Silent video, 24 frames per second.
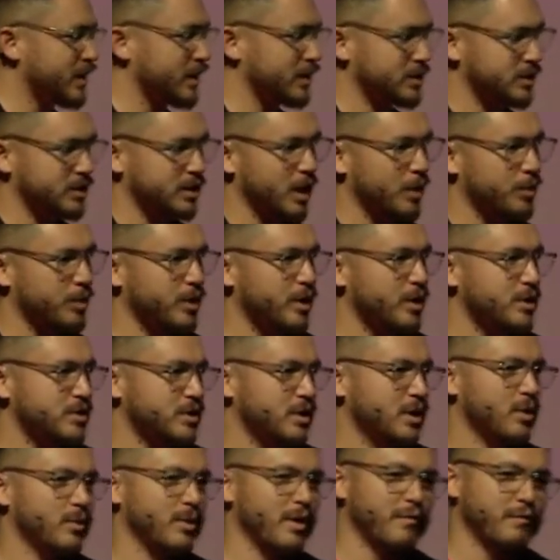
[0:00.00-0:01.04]
just a couple years
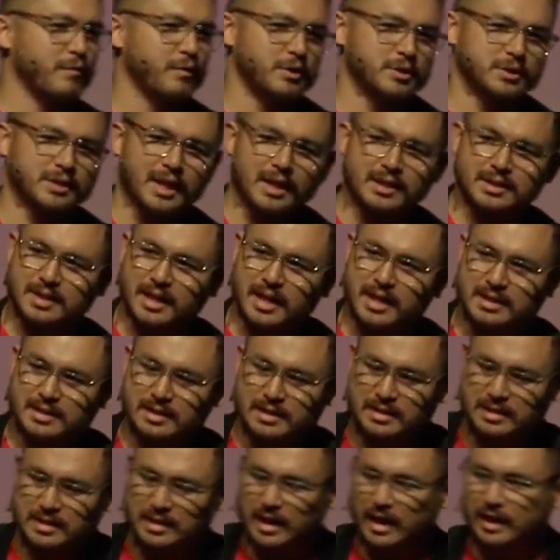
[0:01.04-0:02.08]
ago when I first got to
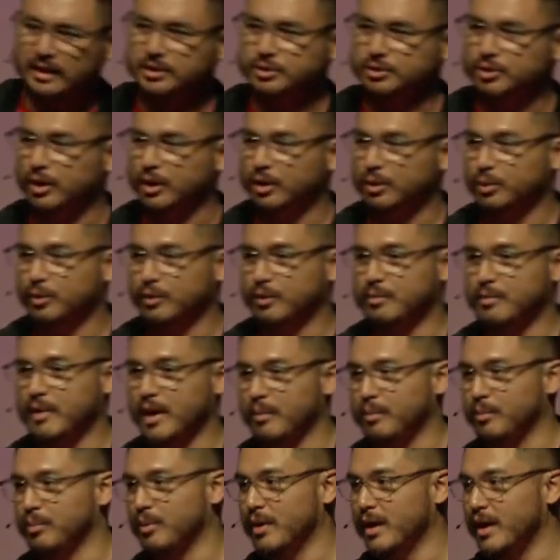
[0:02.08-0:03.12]
ACC, I struggled with
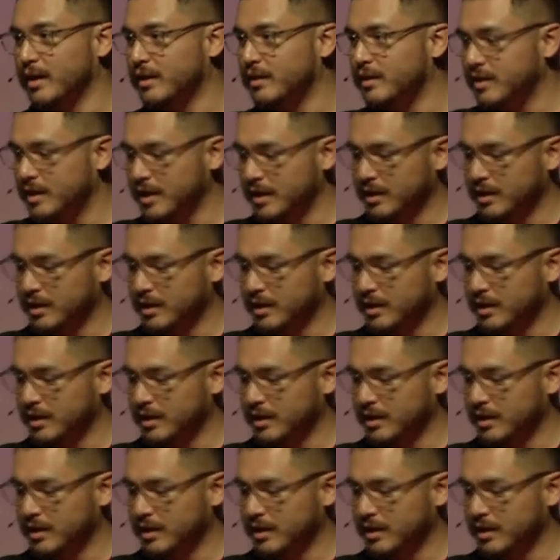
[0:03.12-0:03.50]
my breath,